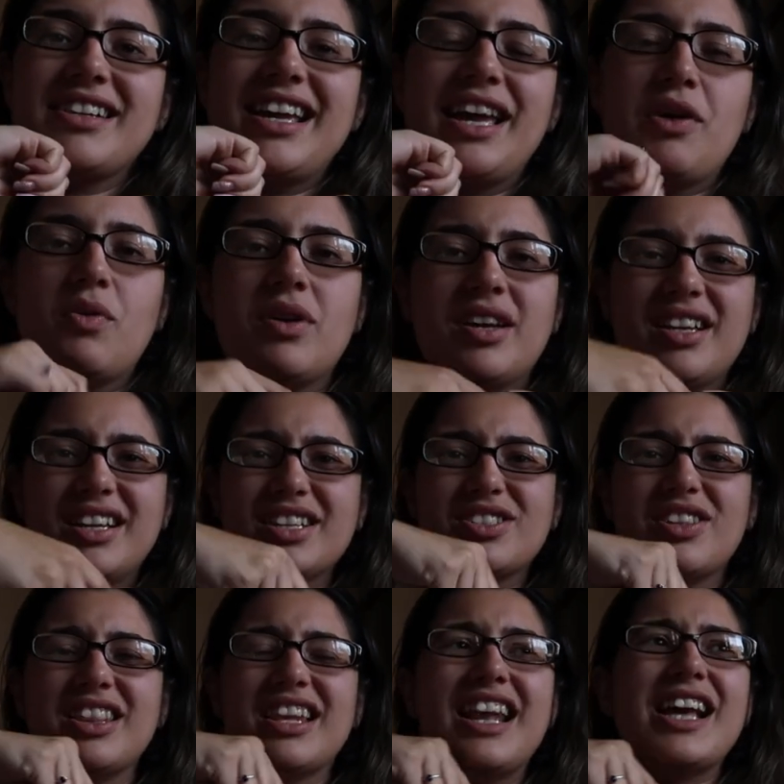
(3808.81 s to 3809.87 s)
Ow.
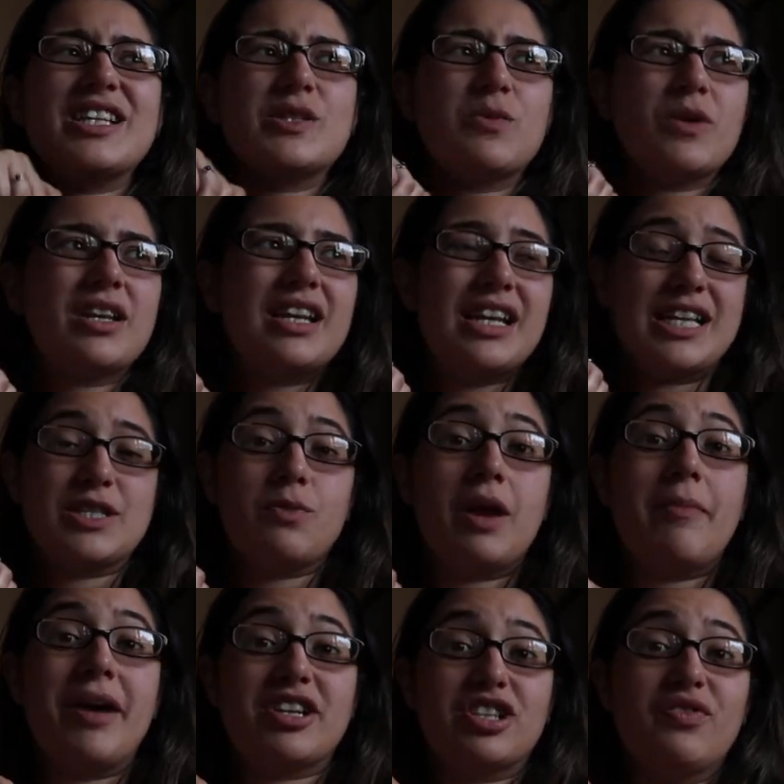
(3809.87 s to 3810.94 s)
So the next one is the one
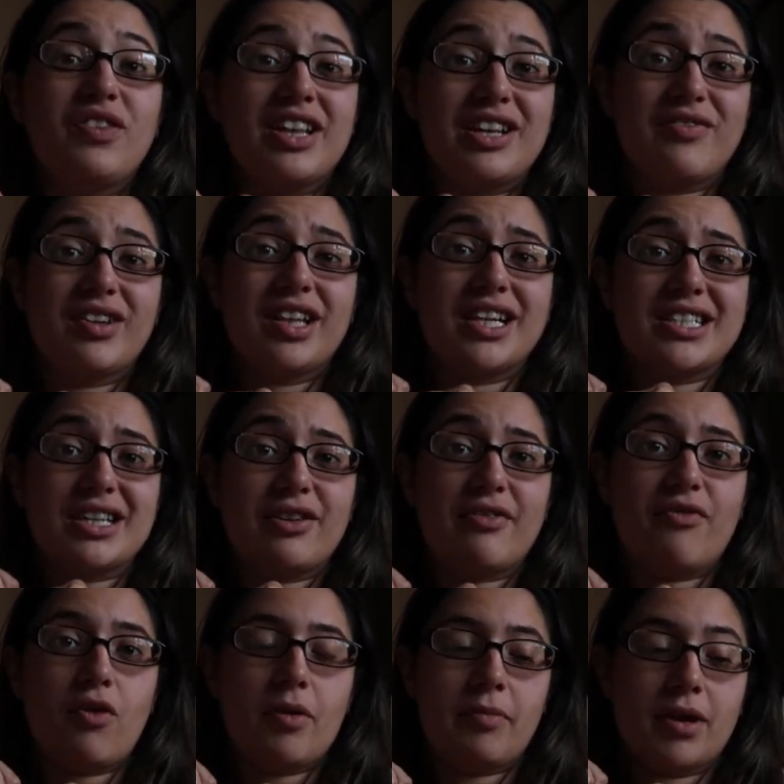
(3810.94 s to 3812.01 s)
I'm actually really, really excited
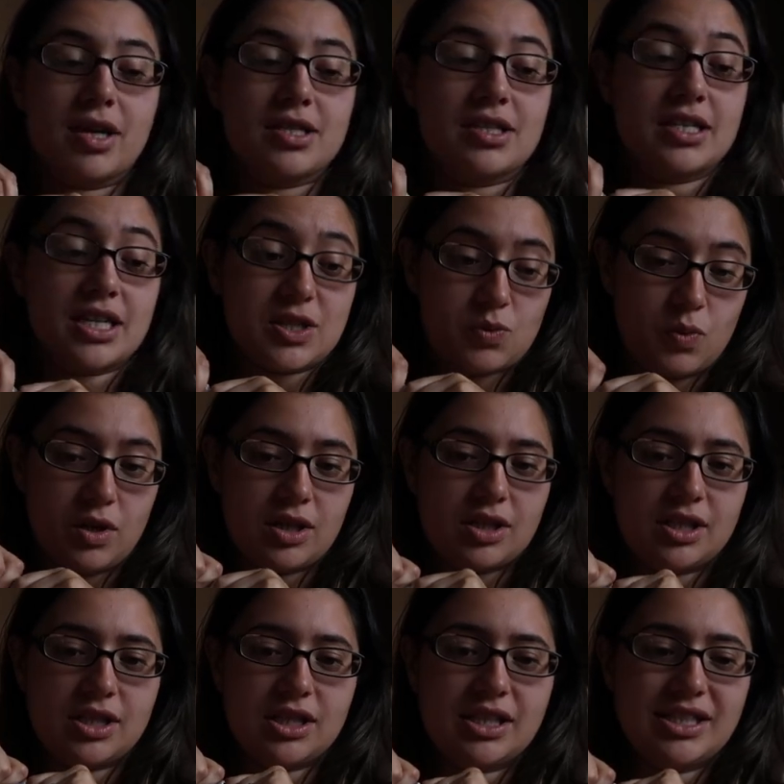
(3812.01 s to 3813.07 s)
for because this one
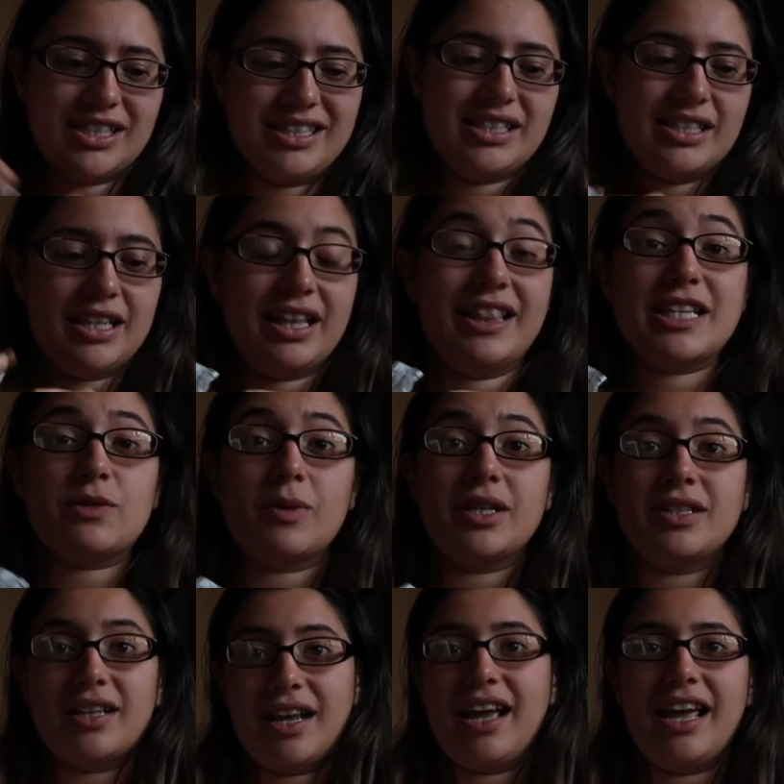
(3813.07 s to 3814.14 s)

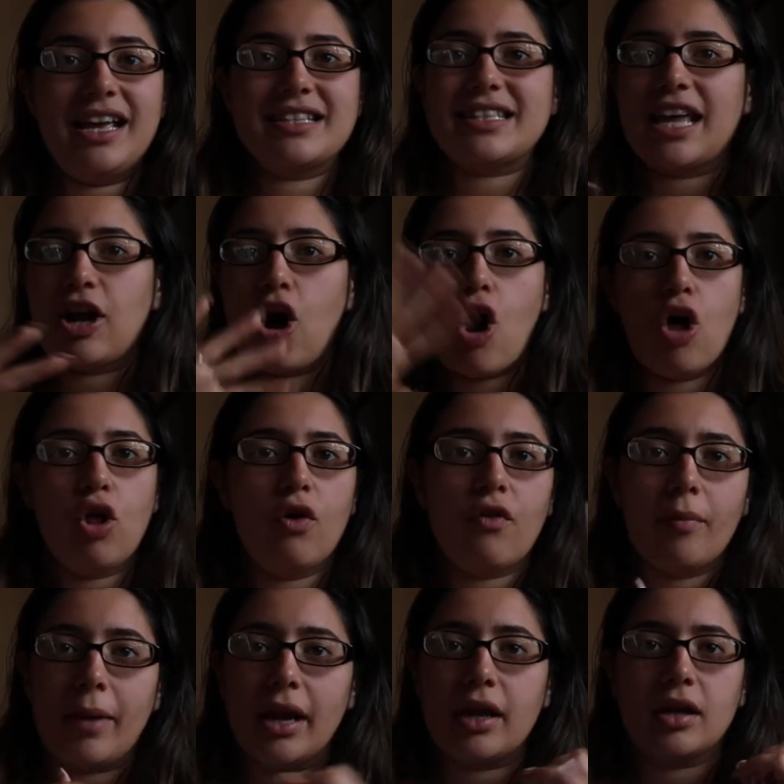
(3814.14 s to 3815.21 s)
is like all
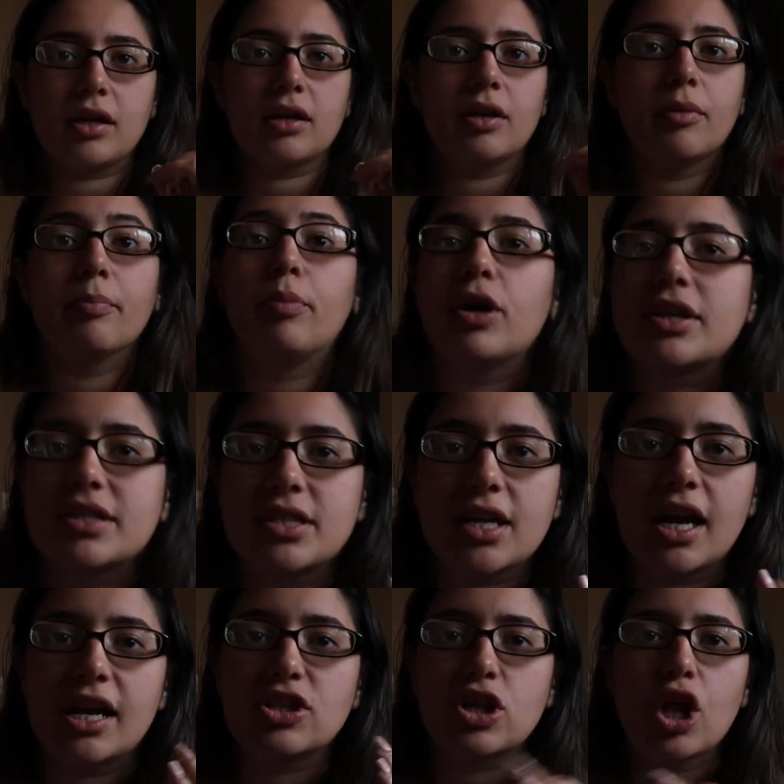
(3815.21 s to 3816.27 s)
over my
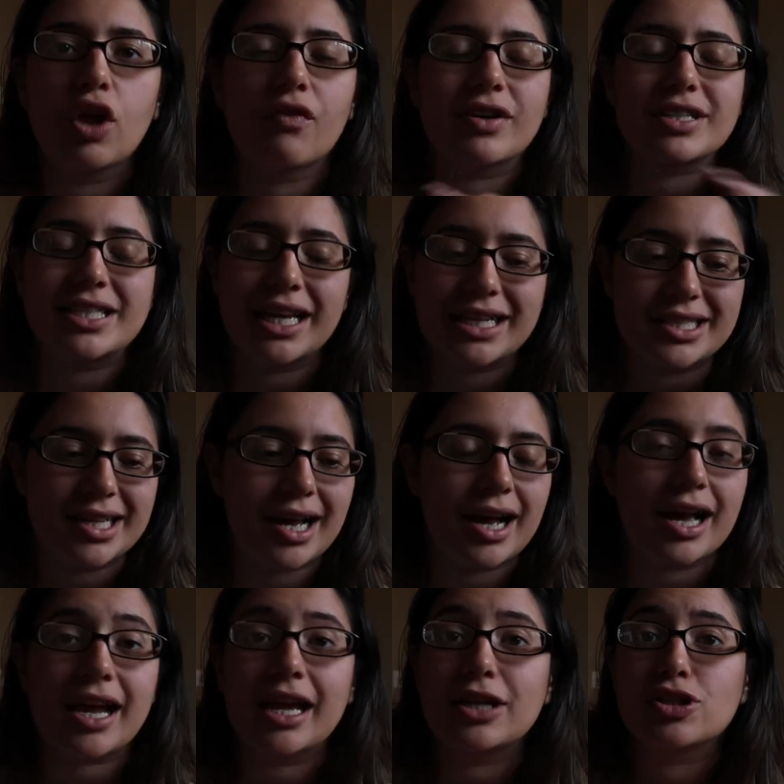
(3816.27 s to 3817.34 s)
Booksta, it's all over
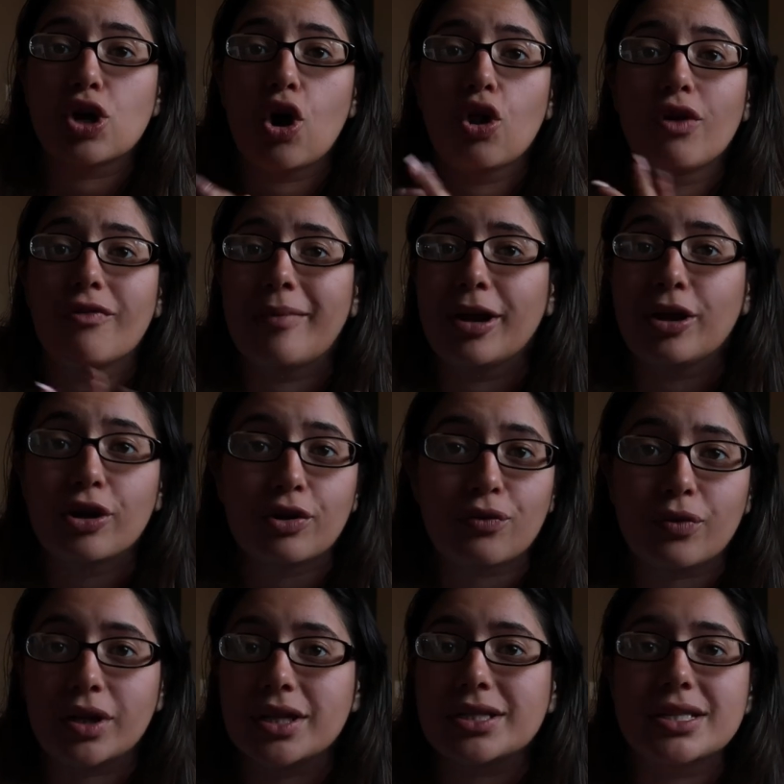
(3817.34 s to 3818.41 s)
TikTok, it's all over my
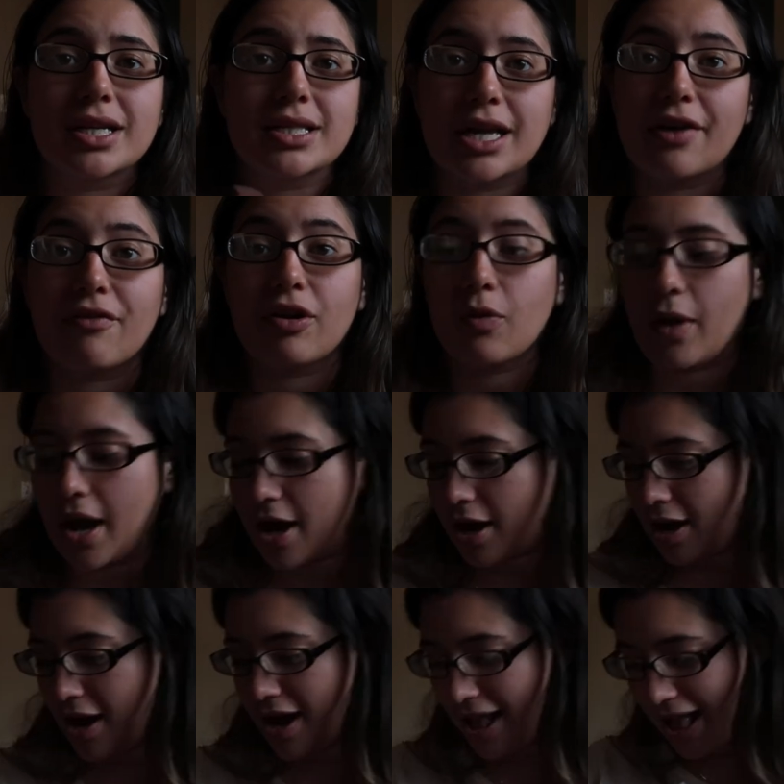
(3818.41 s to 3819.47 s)
Goodreads, it's
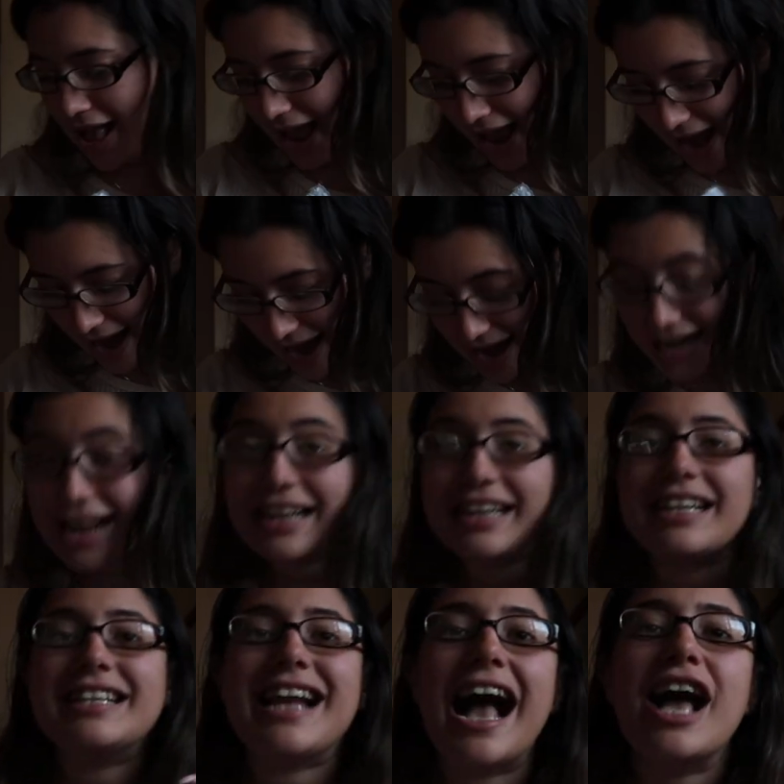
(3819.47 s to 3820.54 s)
everywhere. And
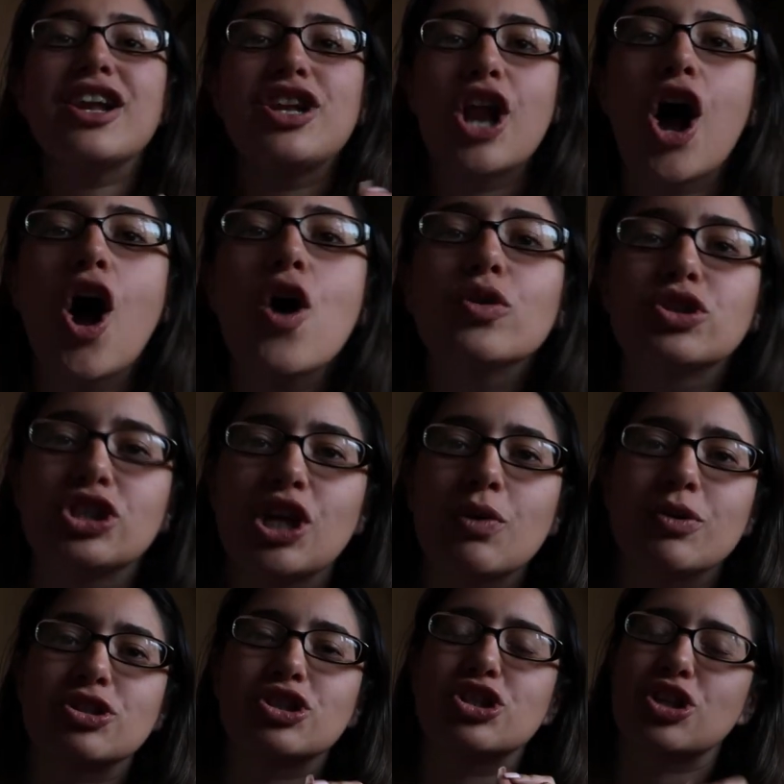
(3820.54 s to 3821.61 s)
did not know she
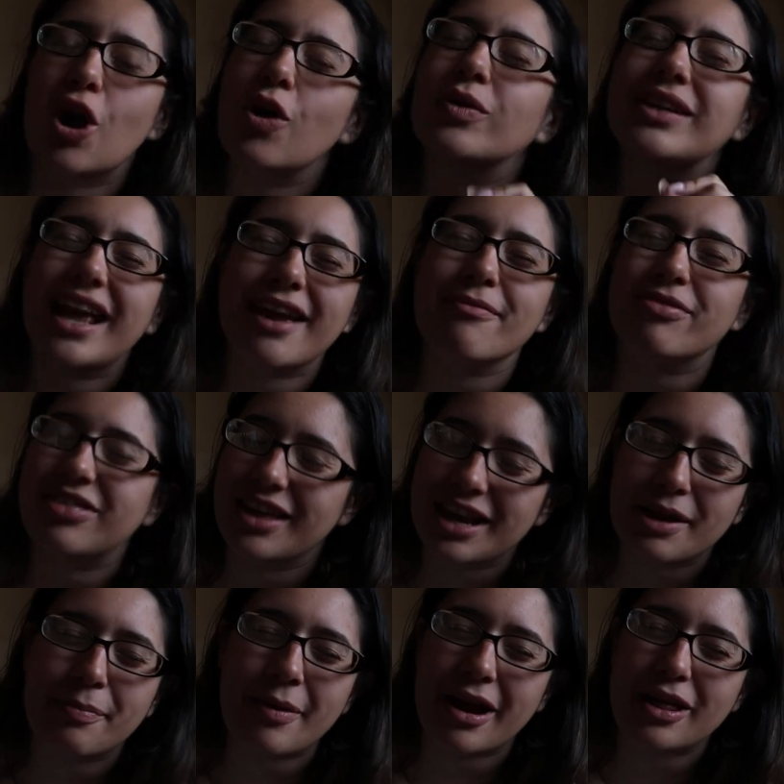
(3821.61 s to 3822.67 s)
was so damn
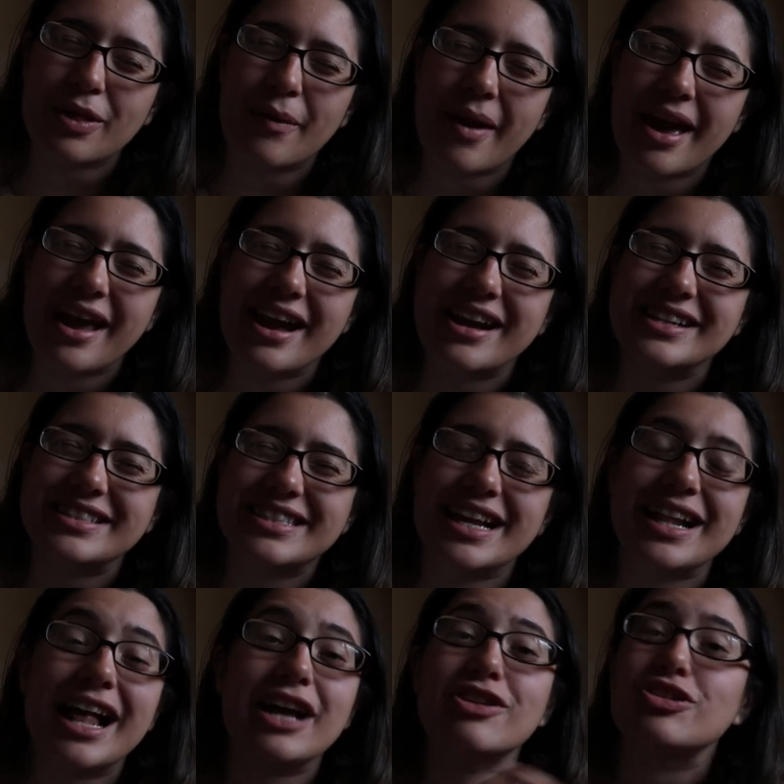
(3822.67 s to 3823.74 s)
thick, by the way,
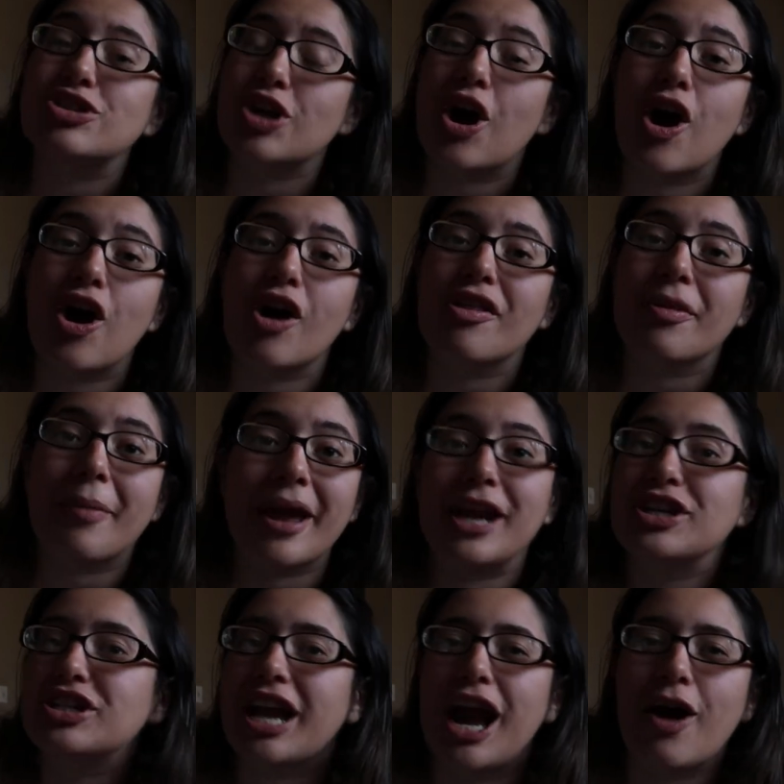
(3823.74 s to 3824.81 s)
until I saw the
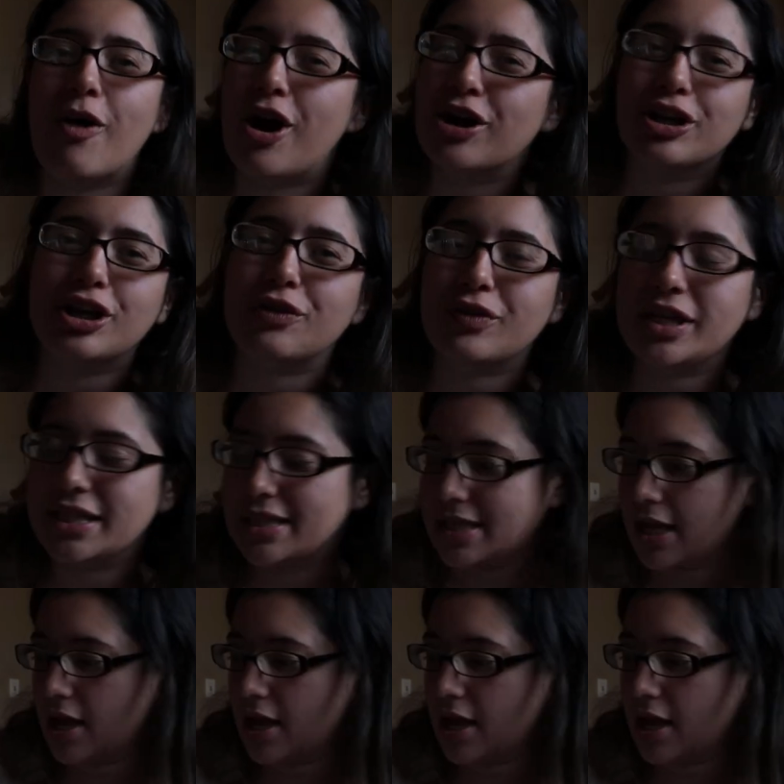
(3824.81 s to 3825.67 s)
page count on Goodreads.